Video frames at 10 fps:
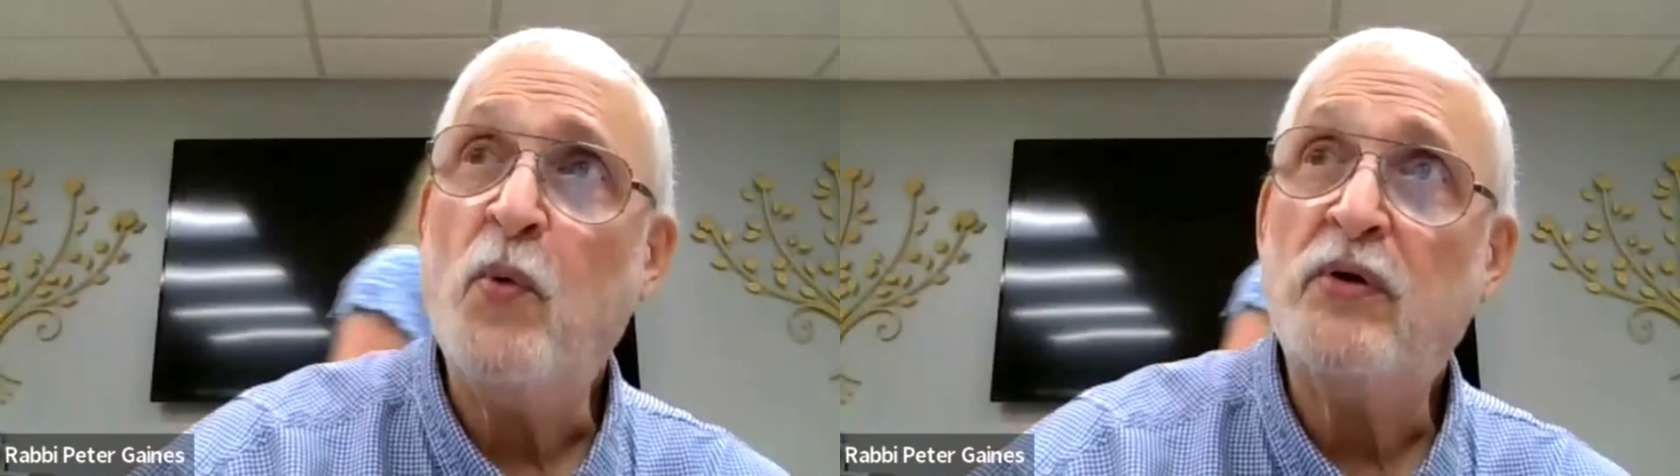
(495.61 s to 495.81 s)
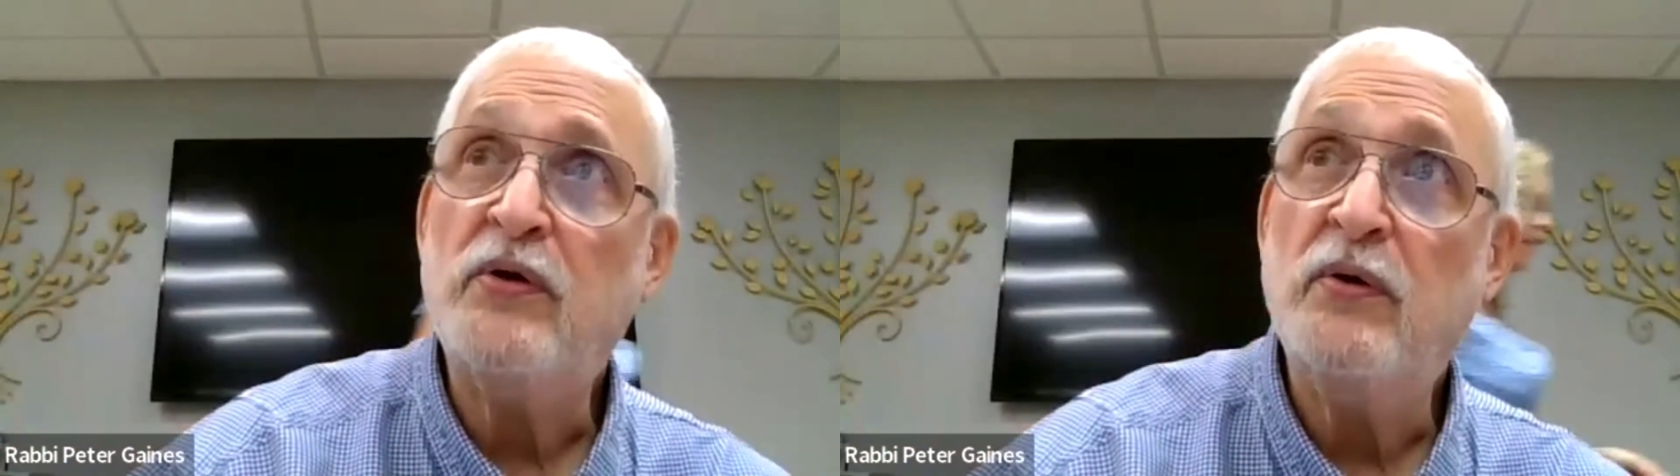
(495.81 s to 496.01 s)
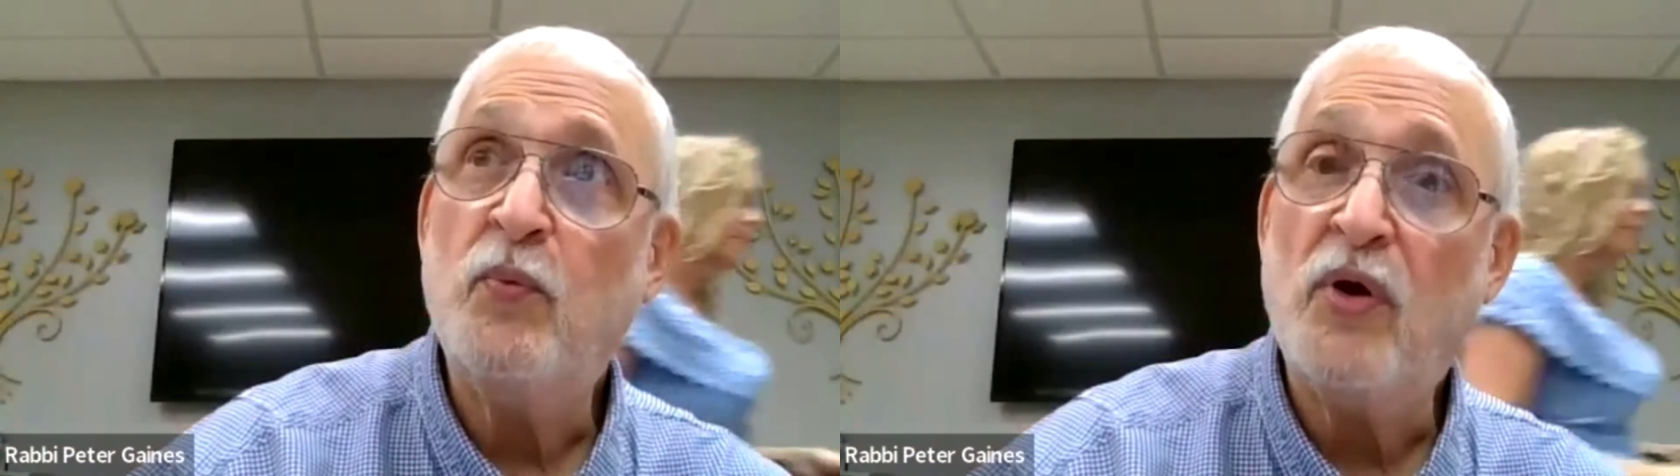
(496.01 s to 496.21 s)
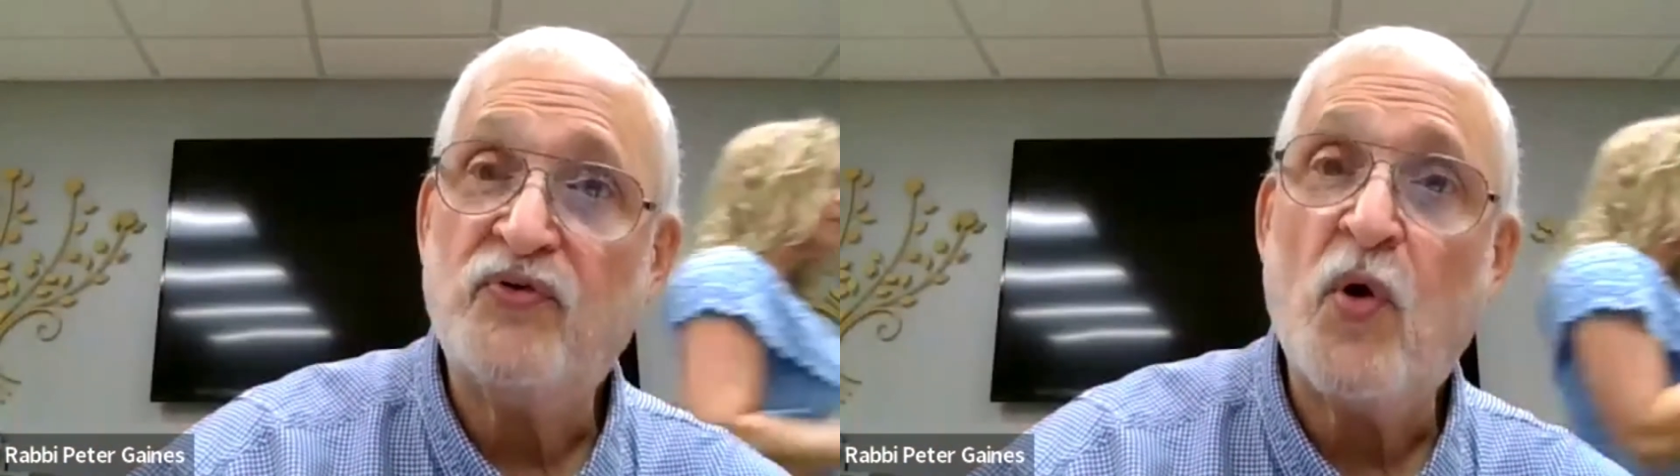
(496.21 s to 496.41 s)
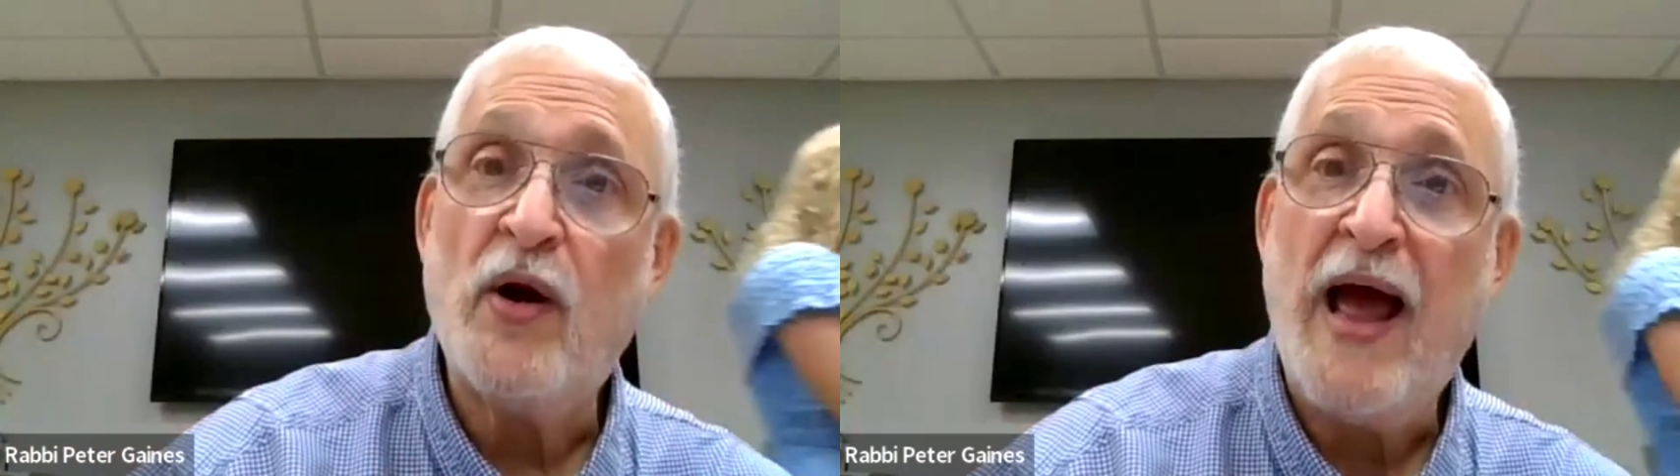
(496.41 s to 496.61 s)

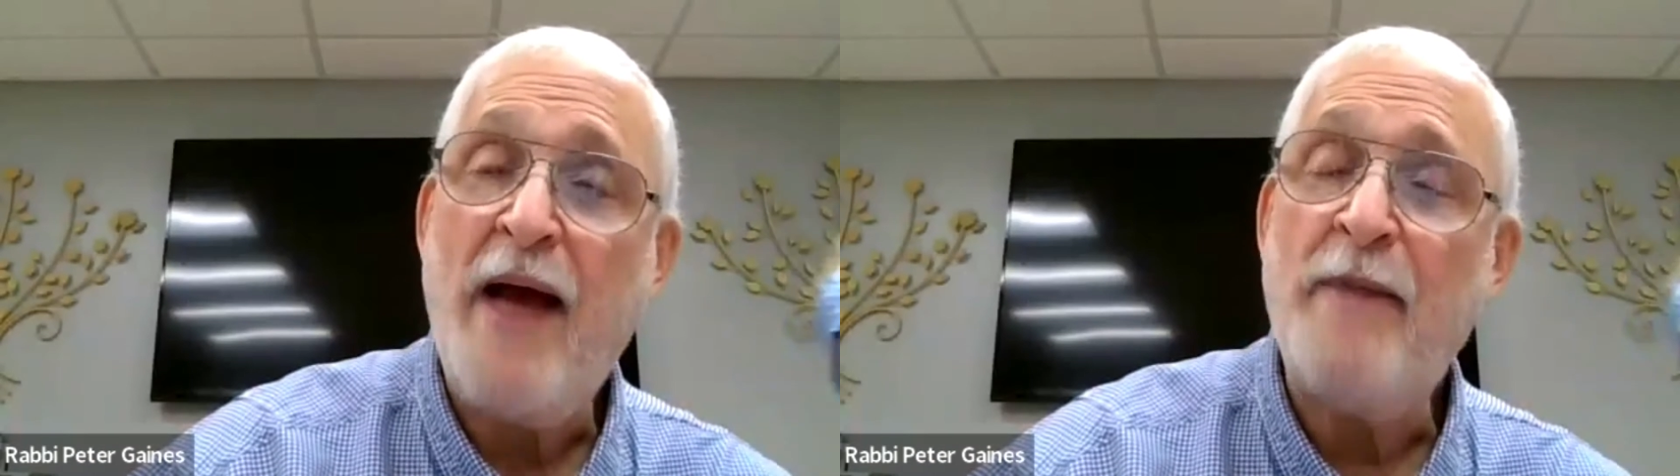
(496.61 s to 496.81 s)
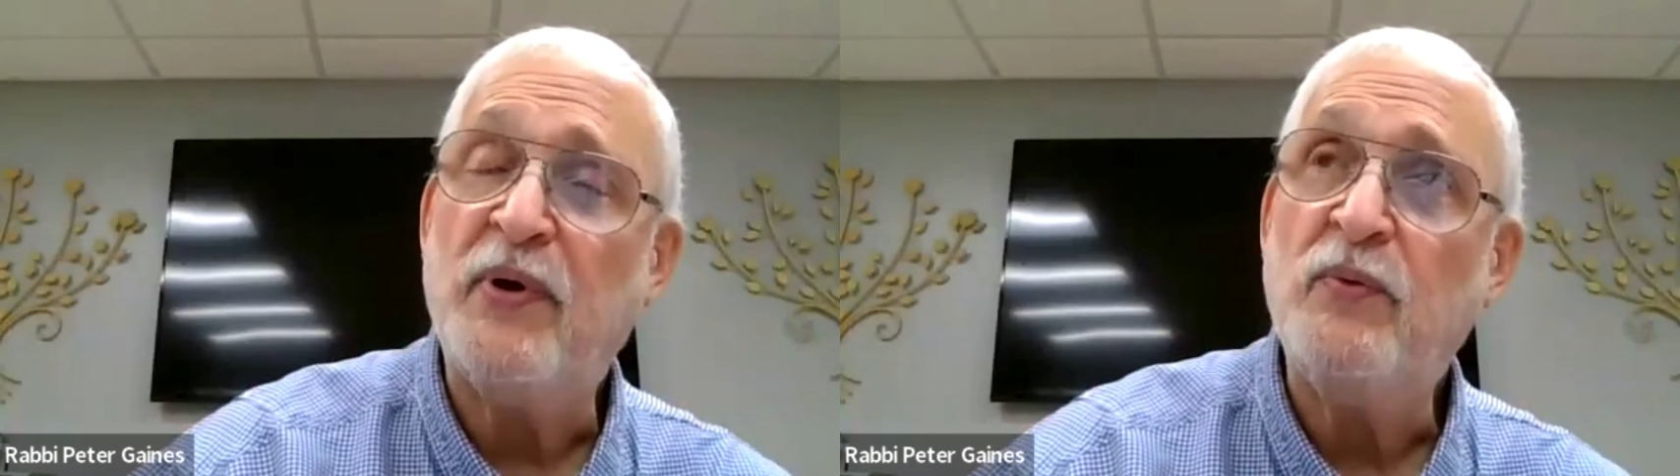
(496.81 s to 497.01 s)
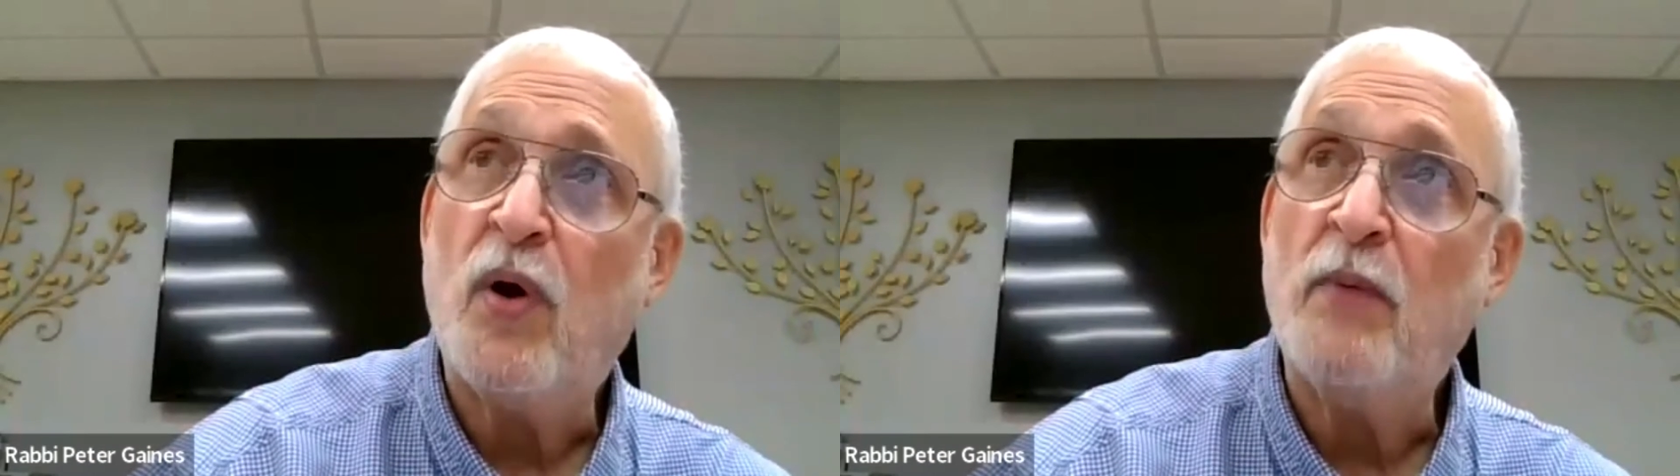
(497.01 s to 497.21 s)
what's going to happen,